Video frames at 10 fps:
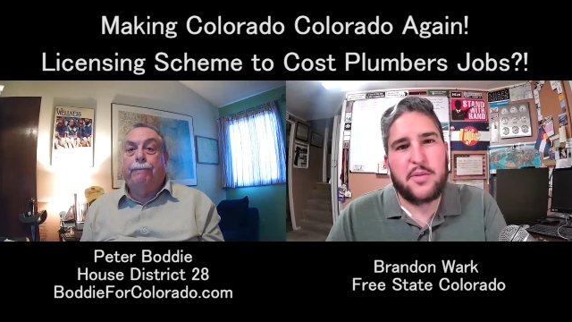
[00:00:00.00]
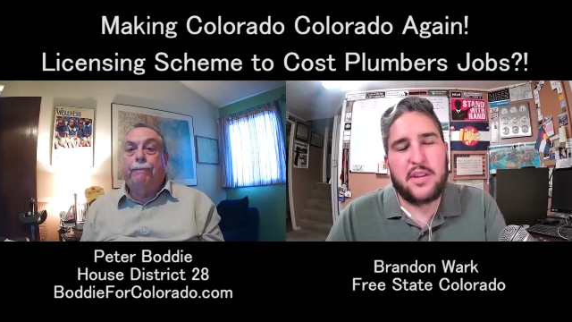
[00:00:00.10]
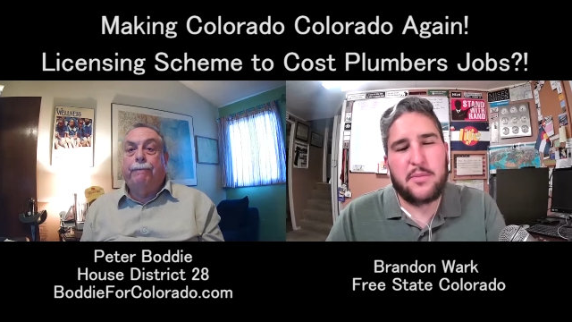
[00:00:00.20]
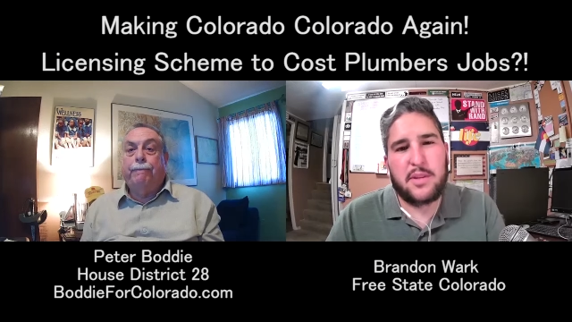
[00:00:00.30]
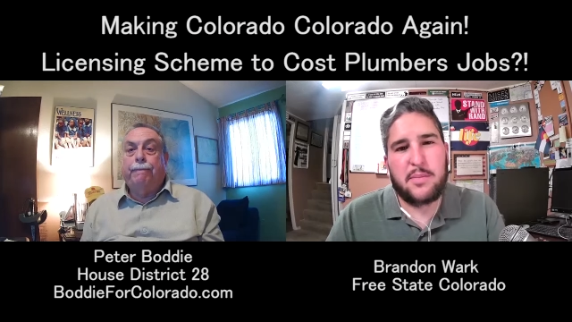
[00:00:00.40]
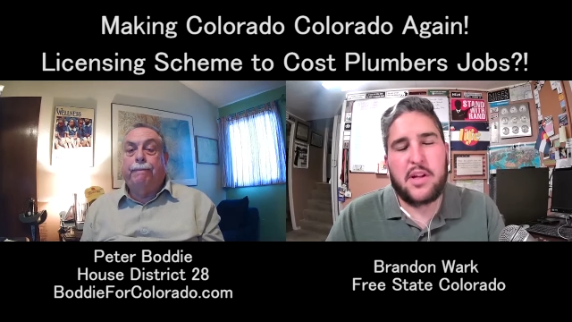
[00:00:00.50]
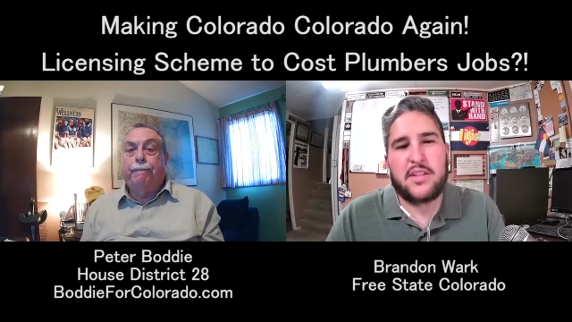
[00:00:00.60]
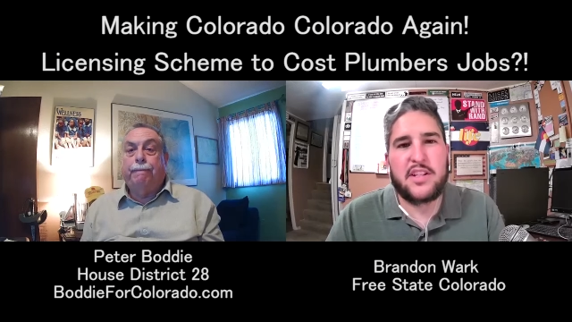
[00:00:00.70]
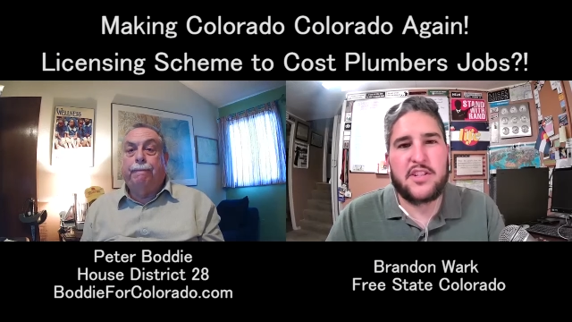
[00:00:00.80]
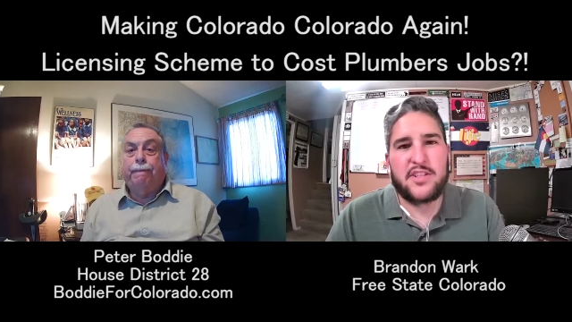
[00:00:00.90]
Speaker 1: you know when when
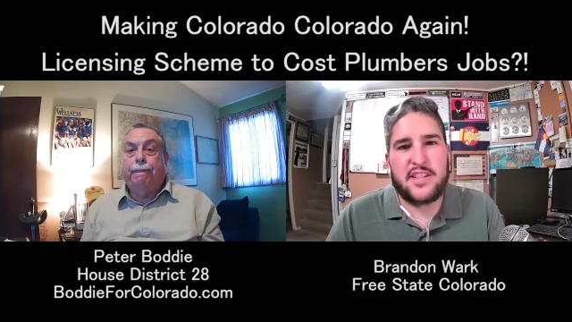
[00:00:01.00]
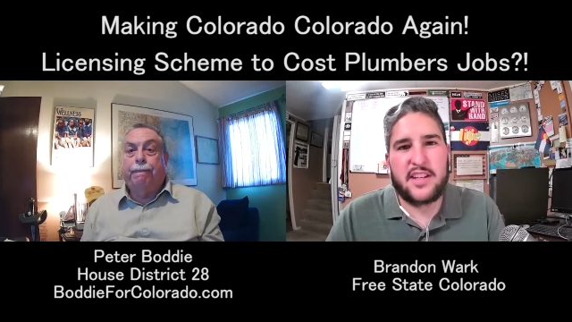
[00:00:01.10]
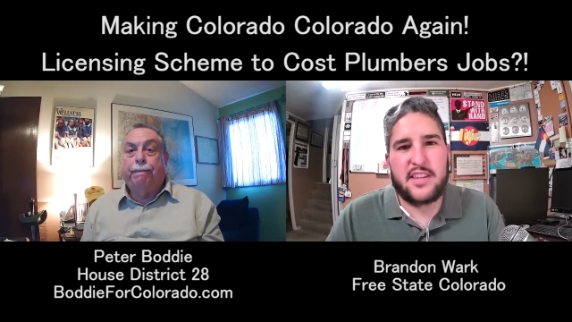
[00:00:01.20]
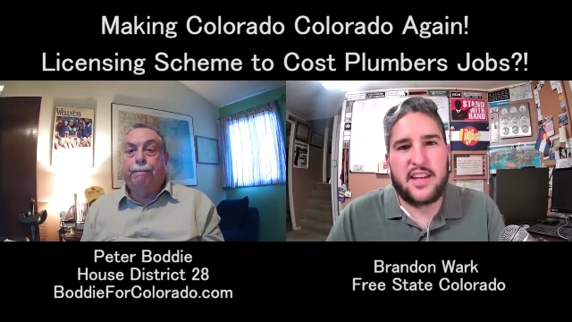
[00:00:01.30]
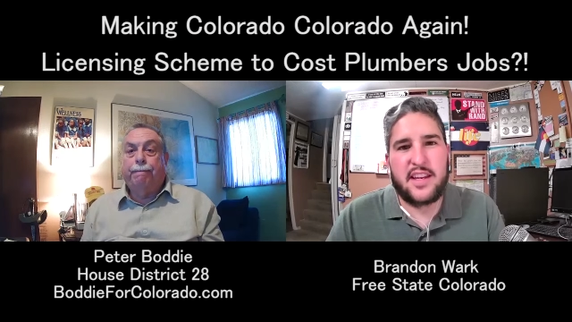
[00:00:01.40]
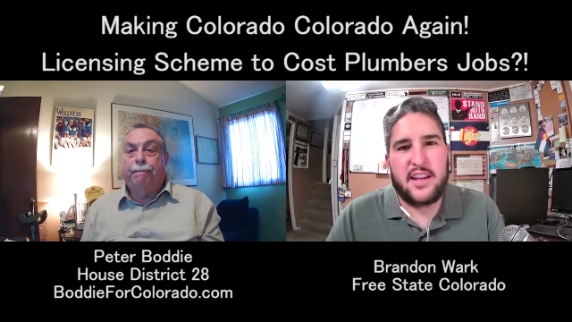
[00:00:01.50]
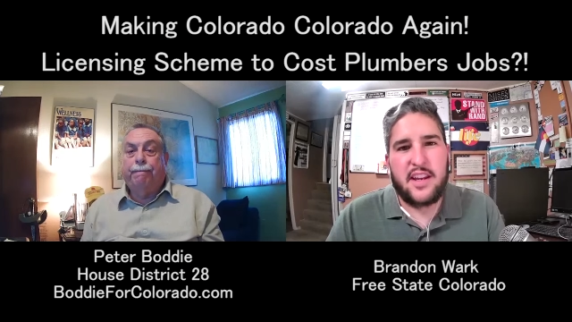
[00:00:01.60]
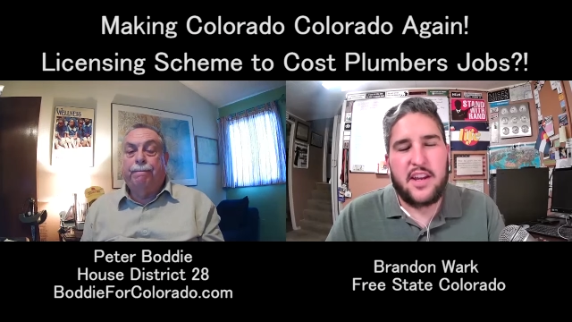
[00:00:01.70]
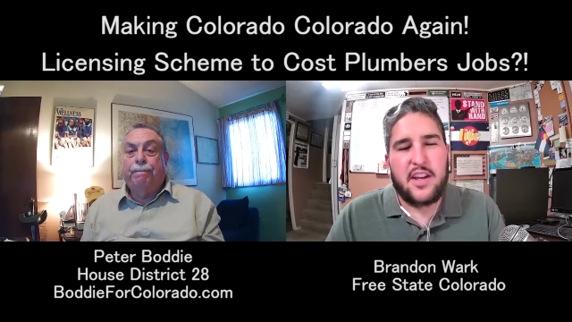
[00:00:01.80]
politicians like that